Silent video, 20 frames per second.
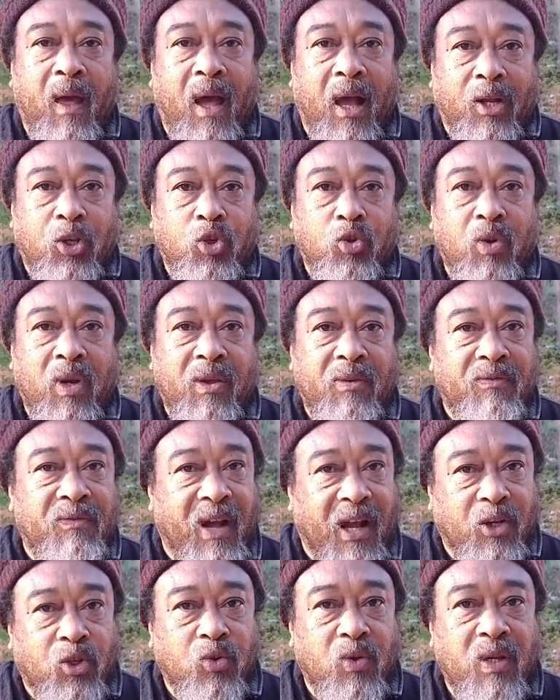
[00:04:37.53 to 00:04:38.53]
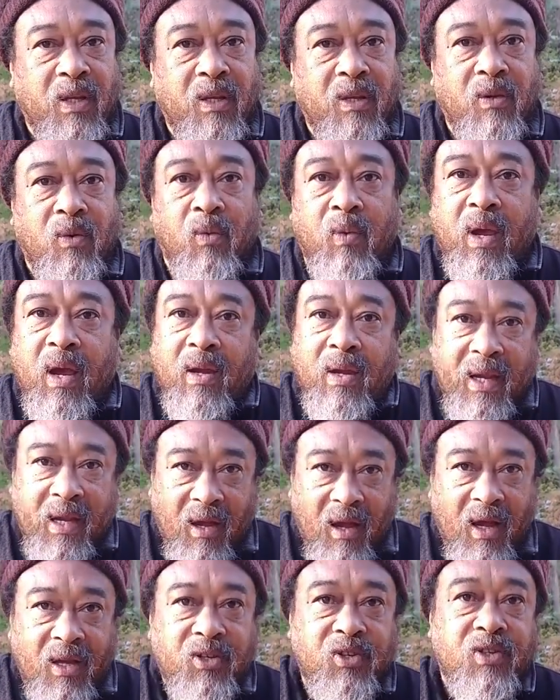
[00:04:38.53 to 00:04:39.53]
actually, factually, we are the
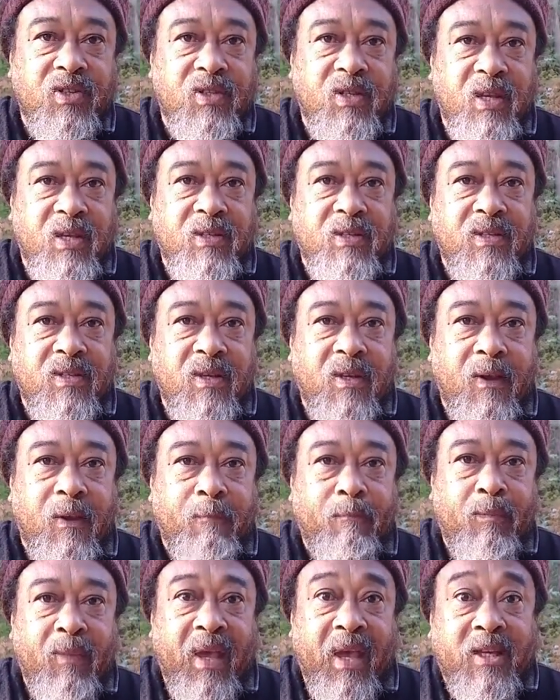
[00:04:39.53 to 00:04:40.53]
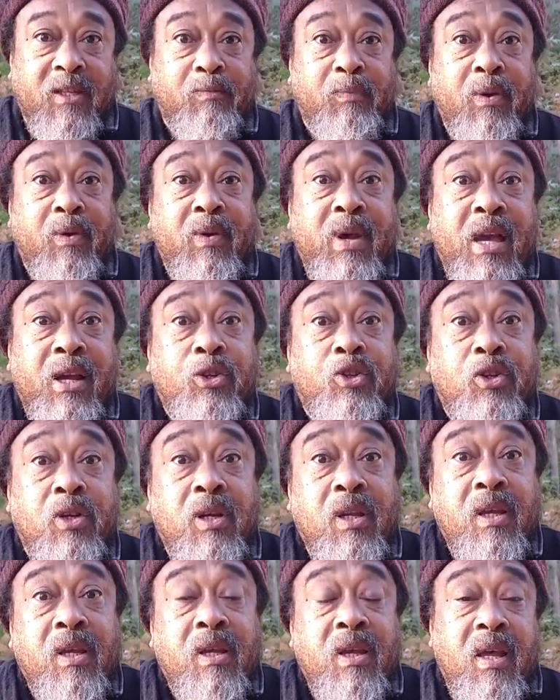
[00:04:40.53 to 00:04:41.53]
consciousness.
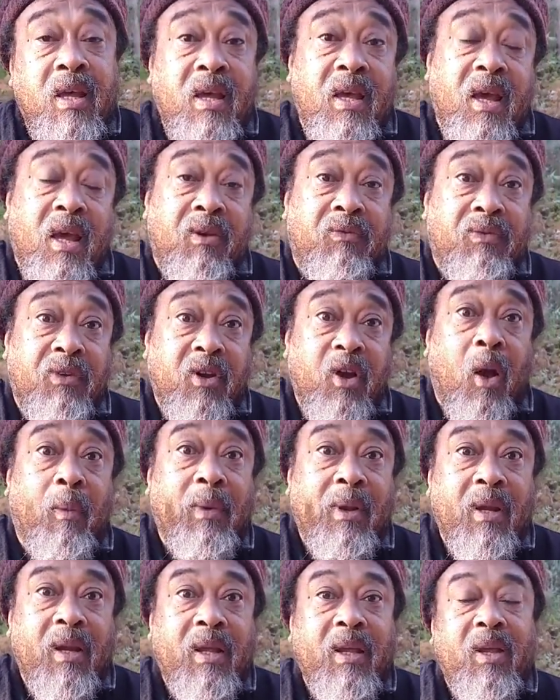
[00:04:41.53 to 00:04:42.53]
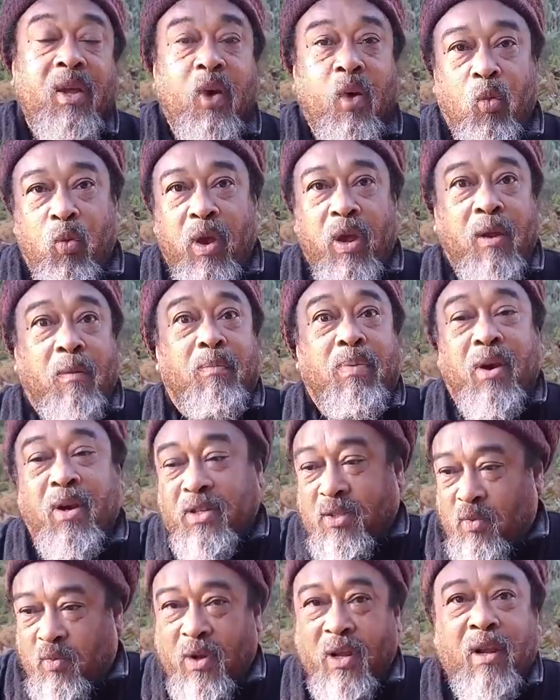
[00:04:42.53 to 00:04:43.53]
Experientially and phenomenally, we are the
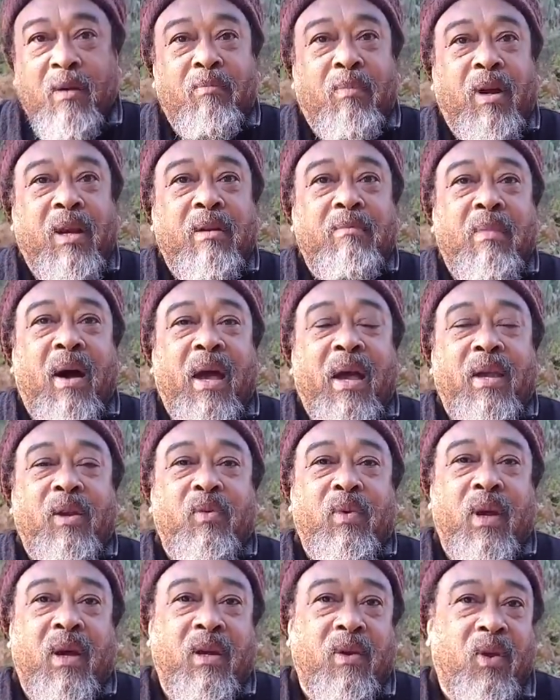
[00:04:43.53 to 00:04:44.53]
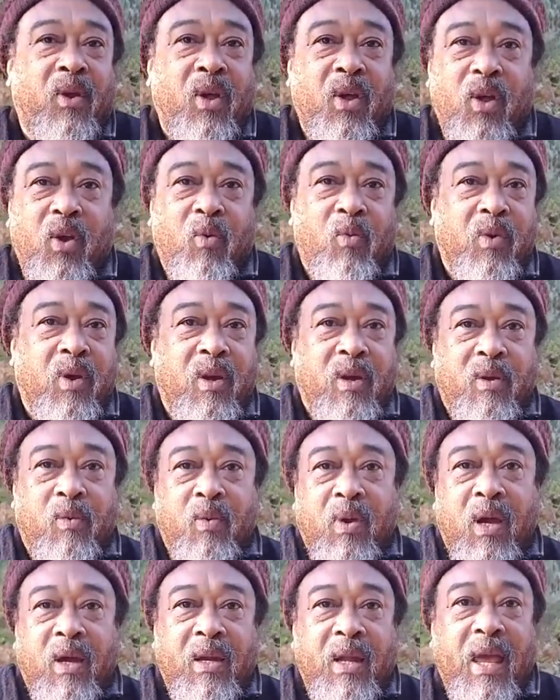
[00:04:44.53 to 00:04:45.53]
person, we are the body-mind, we are
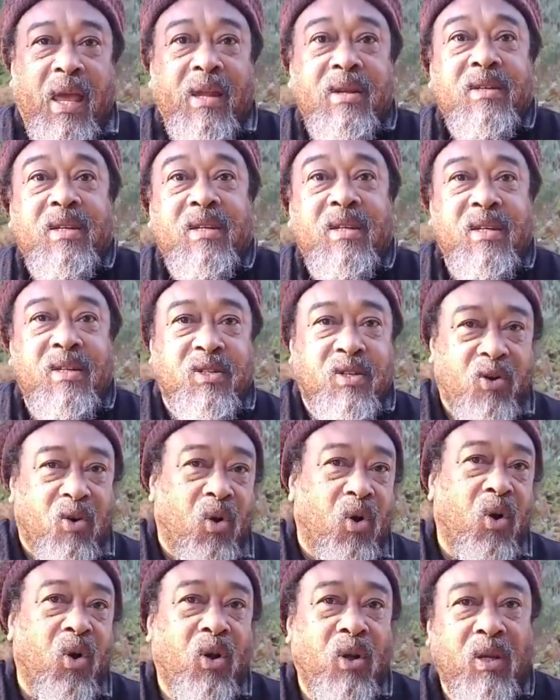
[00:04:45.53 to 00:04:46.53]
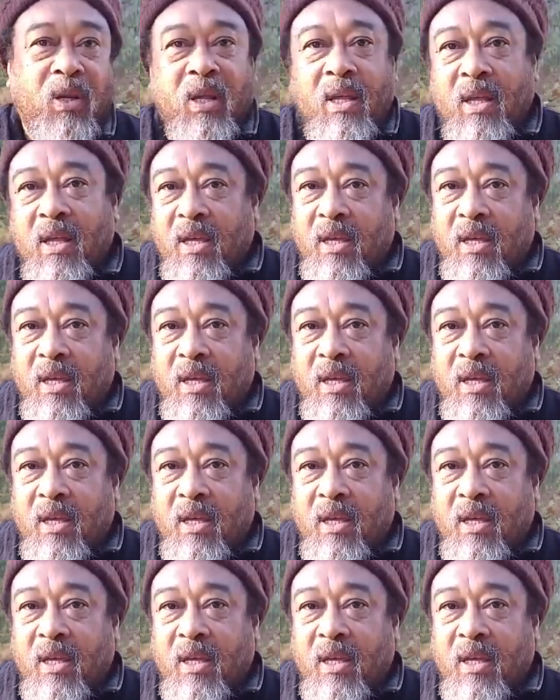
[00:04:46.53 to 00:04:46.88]
the entities called,